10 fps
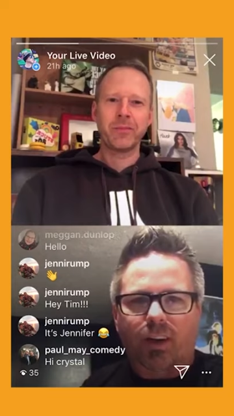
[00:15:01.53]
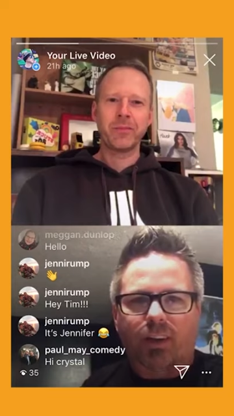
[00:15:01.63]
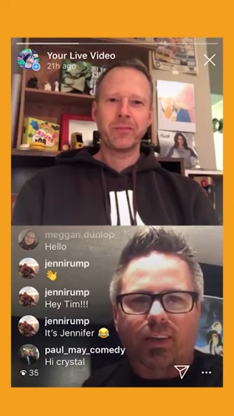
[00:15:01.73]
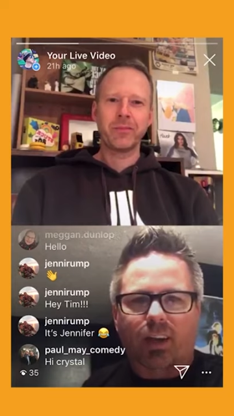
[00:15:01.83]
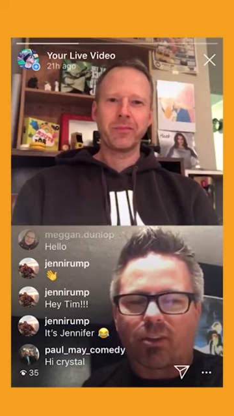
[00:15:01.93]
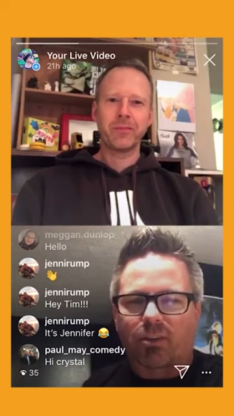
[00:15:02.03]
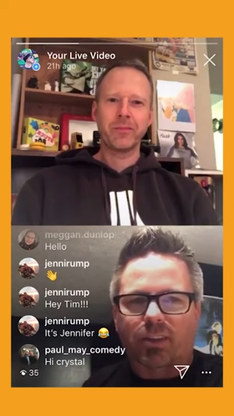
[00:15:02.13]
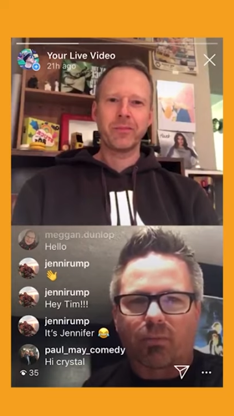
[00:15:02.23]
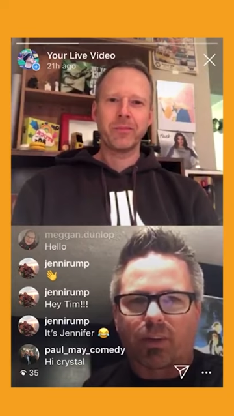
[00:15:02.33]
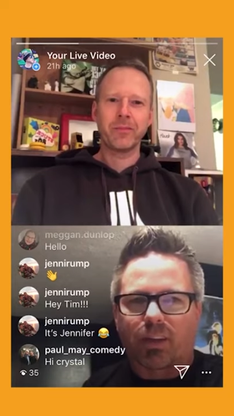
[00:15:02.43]
Speaker 1: that. You know,
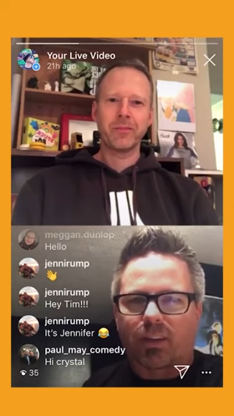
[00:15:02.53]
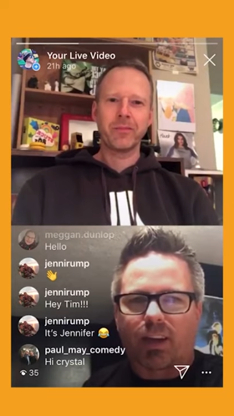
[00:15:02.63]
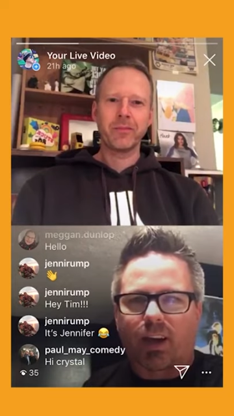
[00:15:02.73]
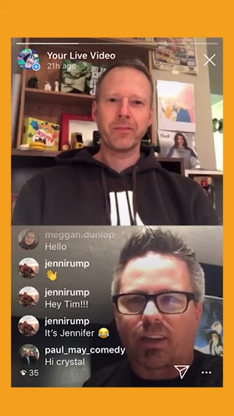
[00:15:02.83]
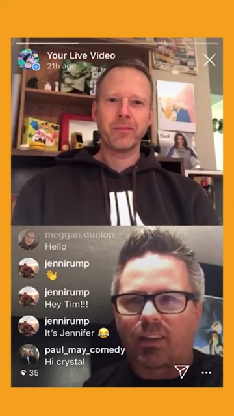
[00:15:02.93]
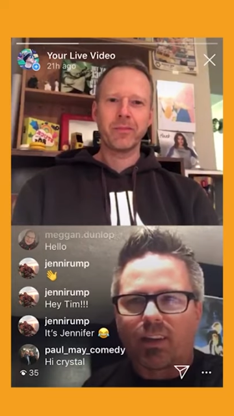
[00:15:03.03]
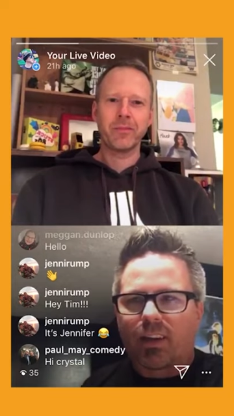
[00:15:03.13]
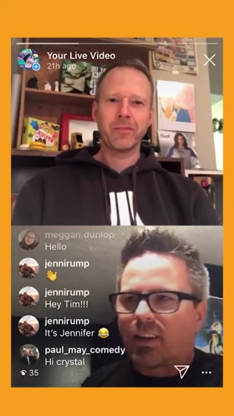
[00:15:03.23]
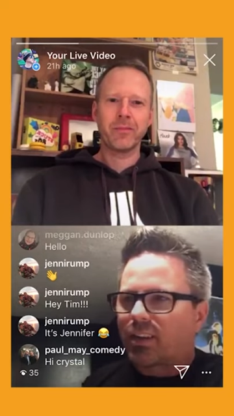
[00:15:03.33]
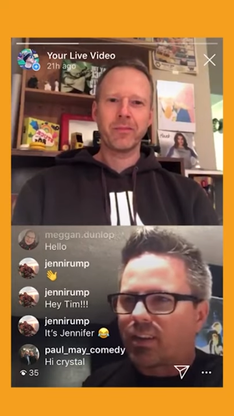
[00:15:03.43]
somebody that
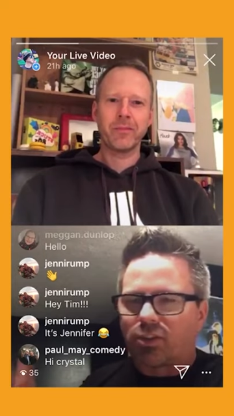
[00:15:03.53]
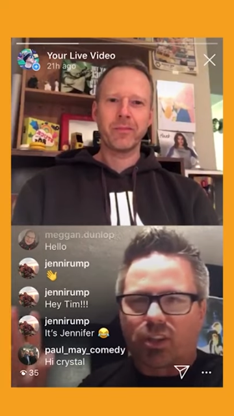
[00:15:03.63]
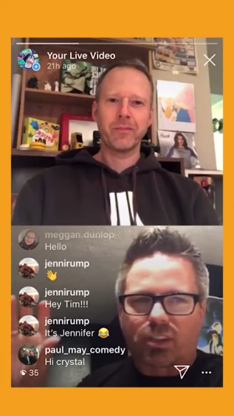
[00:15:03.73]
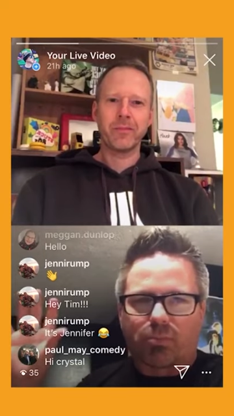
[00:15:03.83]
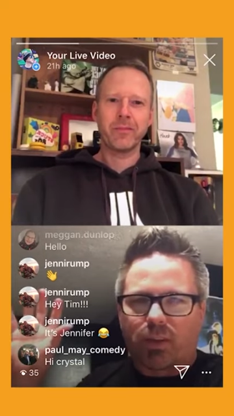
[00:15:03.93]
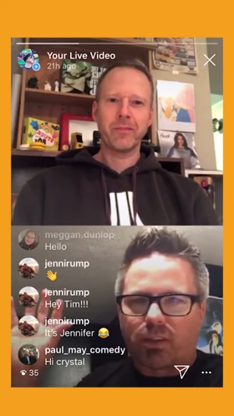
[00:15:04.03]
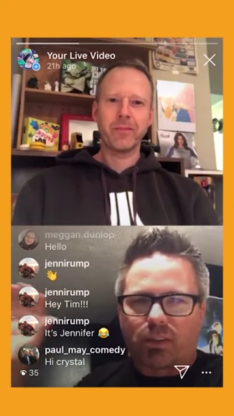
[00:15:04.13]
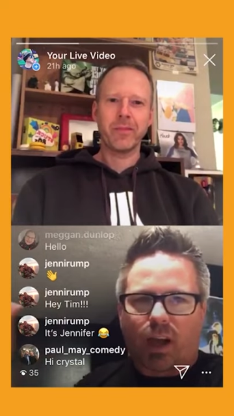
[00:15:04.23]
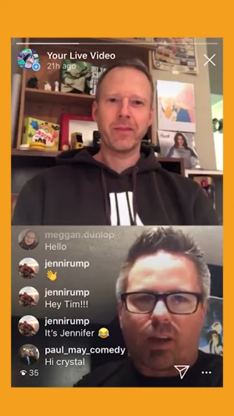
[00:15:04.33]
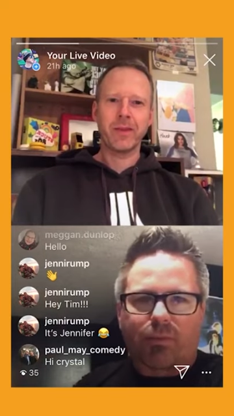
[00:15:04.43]
could just be the
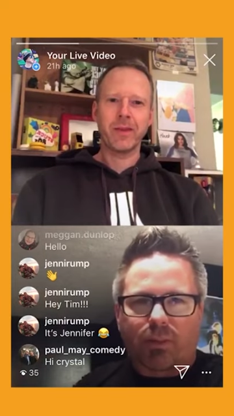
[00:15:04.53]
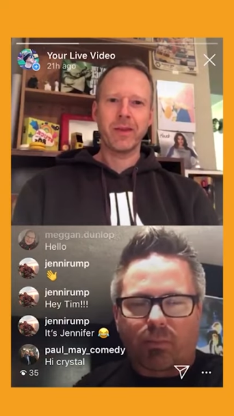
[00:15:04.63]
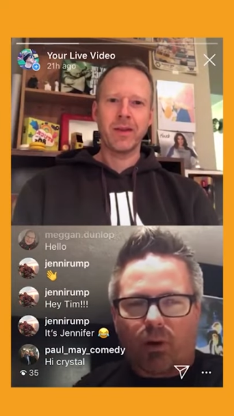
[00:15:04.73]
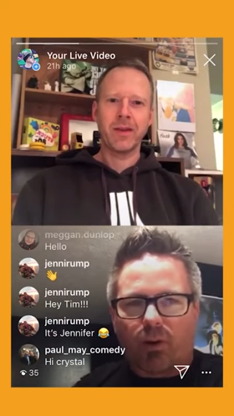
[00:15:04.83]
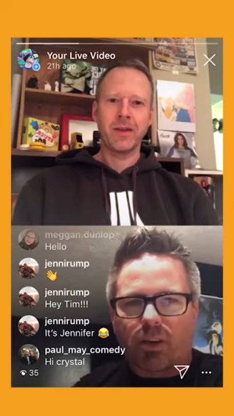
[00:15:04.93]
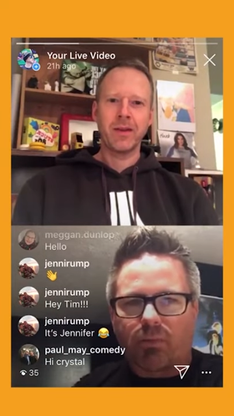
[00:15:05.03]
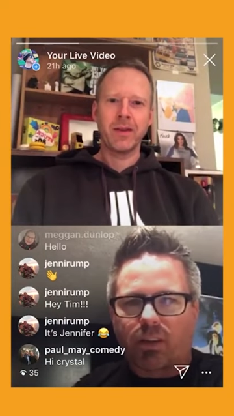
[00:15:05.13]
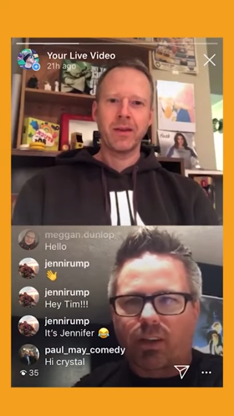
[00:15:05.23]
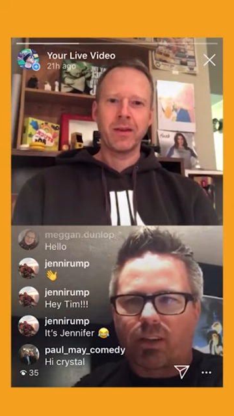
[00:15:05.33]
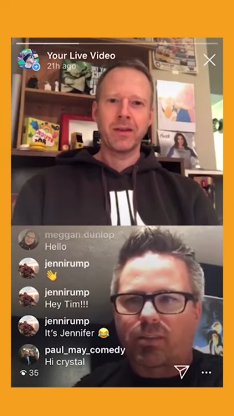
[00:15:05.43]
life of the party
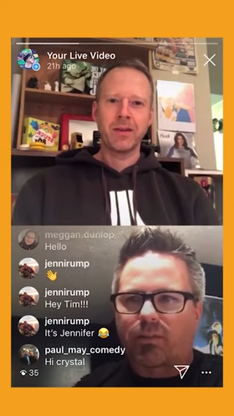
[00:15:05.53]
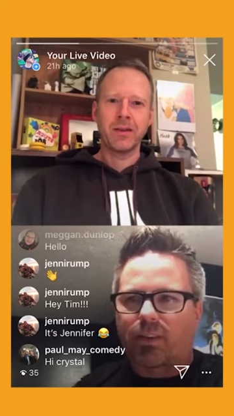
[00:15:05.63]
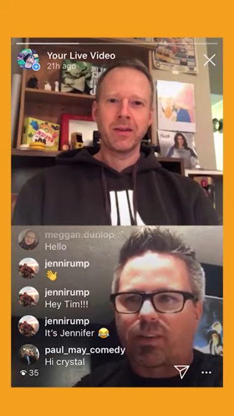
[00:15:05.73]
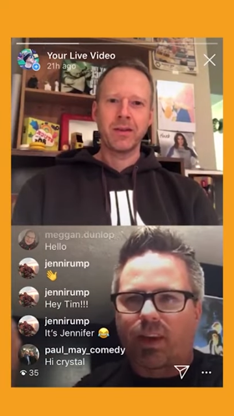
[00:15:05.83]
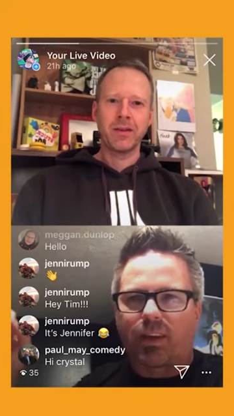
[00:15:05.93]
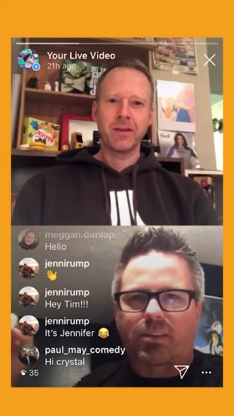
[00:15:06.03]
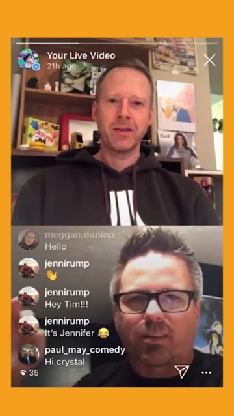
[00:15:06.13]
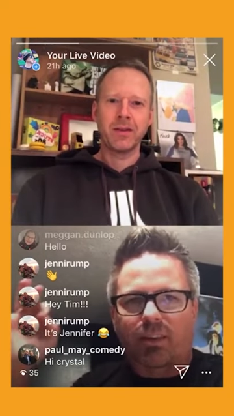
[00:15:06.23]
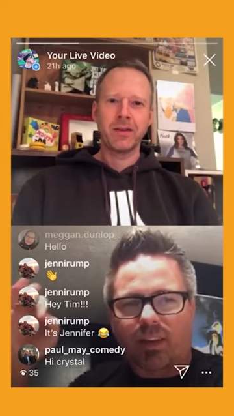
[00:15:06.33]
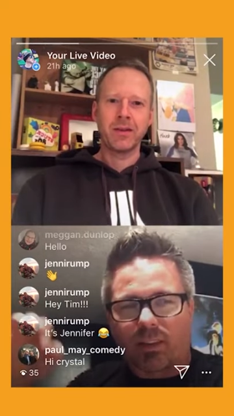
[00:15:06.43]
because of the things and the
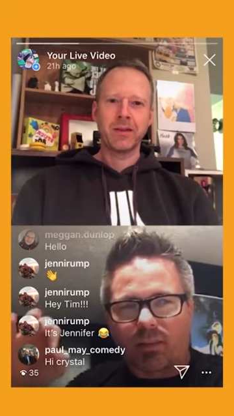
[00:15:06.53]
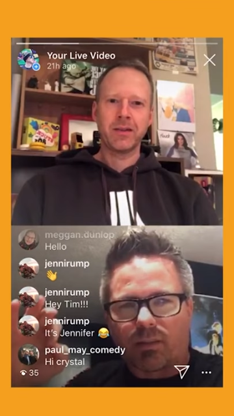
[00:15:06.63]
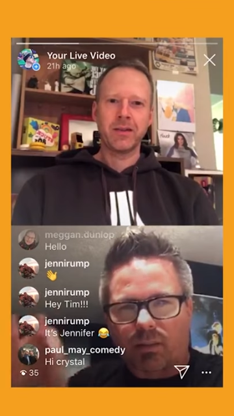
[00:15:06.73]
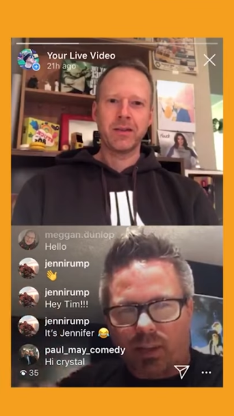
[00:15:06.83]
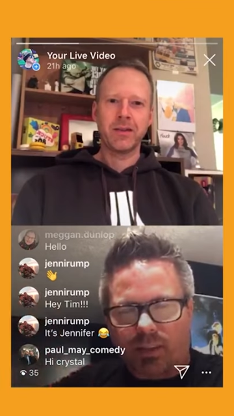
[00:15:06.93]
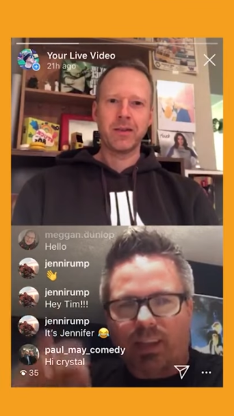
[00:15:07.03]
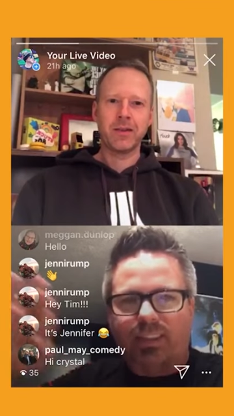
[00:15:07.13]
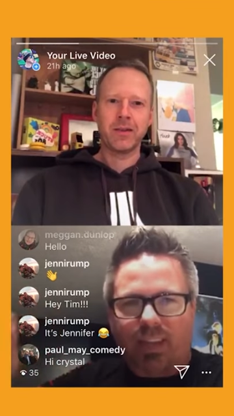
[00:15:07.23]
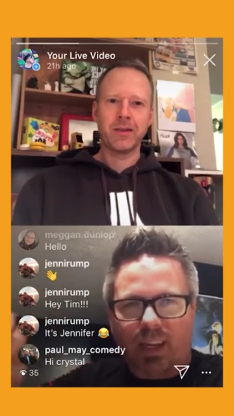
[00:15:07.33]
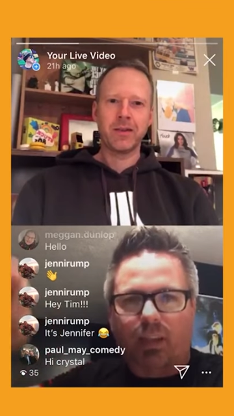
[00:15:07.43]
things that they say
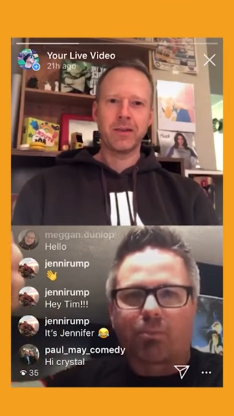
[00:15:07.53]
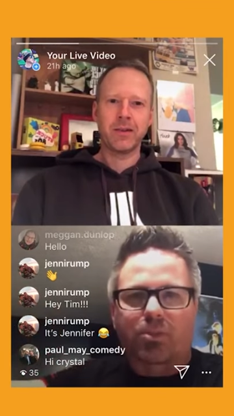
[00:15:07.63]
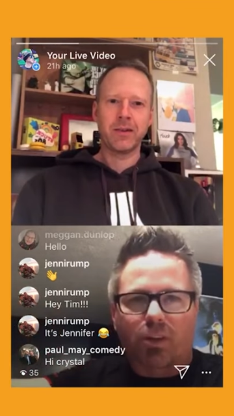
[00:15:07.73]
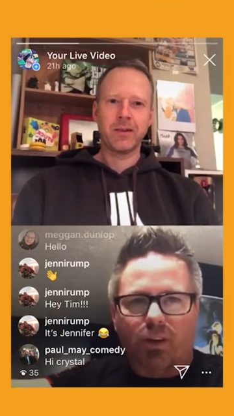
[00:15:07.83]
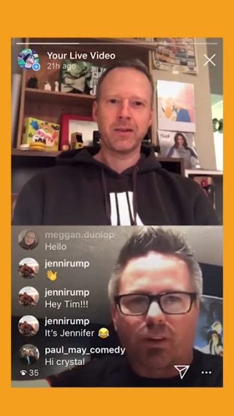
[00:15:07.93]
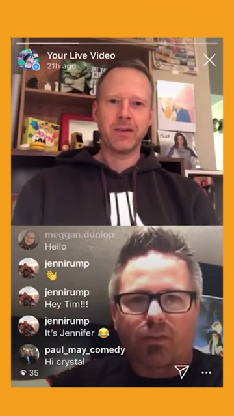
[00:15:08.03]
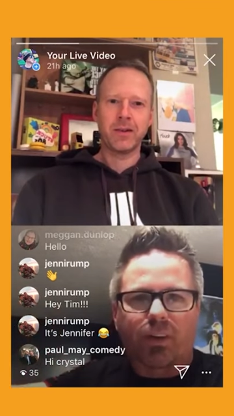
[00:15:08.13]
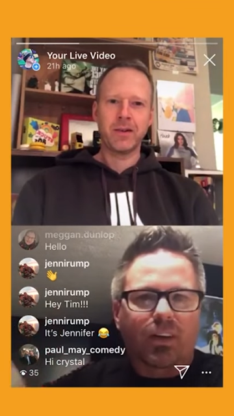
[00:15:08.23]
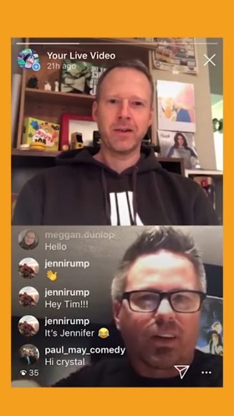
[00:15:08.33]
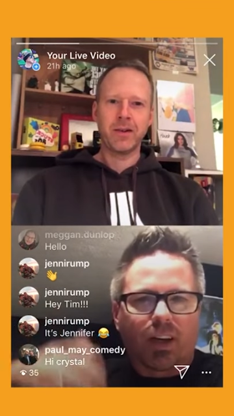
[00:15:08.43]
and observe
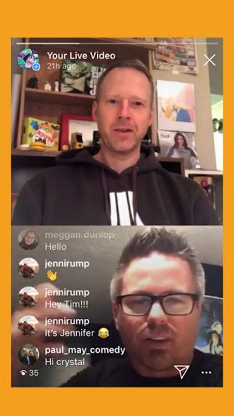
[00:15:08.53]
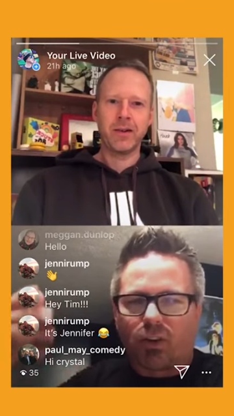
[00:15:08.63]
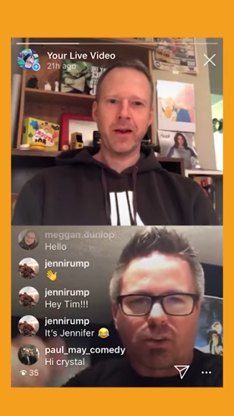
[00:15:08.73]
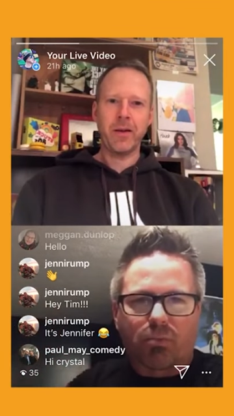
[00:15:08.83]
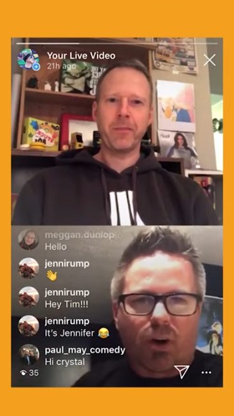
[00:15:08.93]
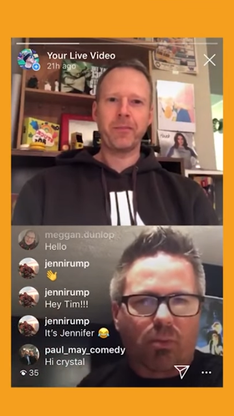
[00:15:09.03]
in those yeah. moments.